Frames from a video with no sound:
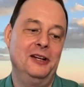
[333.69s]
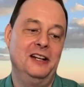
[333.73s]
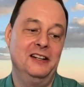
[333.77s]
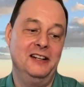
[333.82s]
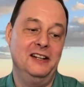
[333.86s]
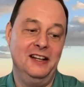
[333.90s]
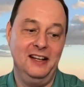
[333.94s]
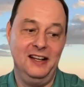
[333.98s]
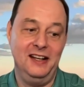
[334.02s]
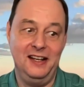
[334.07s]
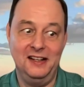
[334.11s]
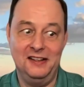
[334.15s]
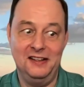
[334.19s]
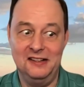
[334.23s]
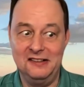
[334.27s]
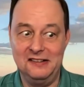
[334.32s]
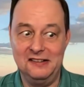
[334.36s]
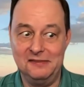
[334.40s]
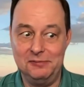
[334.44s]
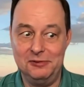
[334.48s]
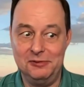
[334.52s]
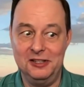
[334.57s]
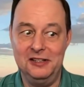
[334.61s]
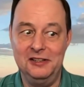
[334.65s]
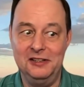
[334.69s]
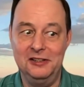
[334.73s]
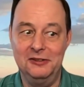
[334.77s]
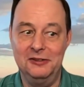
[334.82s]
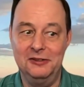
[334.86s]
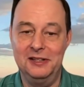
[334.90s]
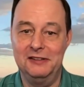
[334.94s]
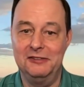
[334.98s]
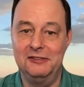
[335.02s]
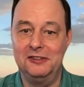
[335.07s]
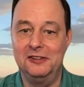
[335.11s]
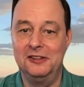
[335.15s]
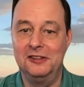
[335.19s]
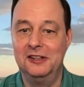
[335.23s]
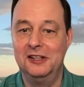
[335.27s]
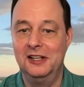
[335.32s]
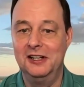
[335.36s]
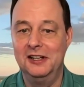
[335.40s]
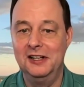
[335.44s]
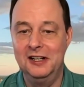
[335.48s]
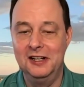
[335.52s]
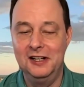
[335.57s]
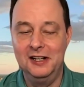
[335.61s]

And again, this is pretty low level